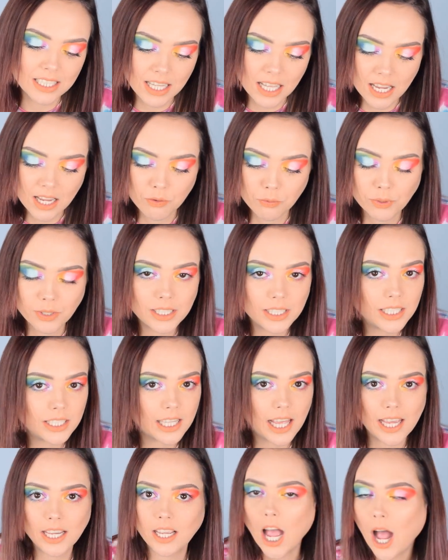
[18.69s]
They really,
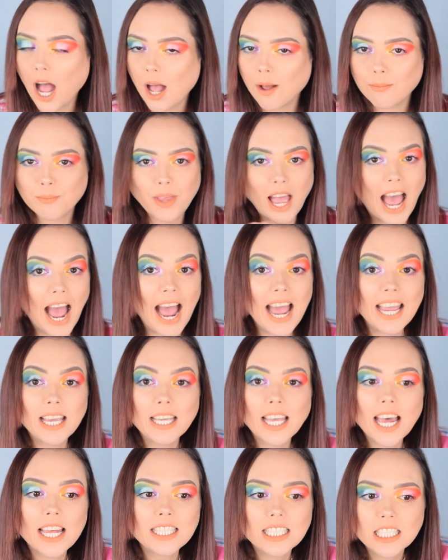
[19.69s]
like, I
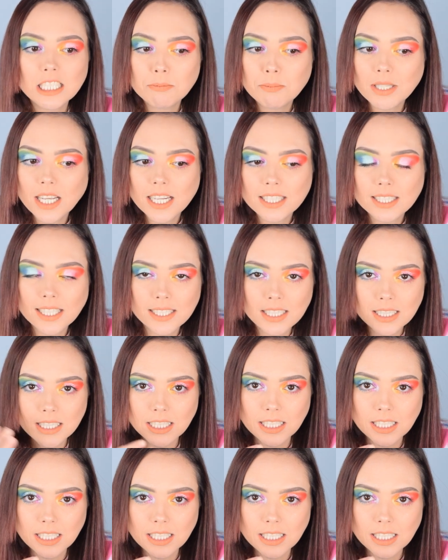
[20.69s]
guess it's because I did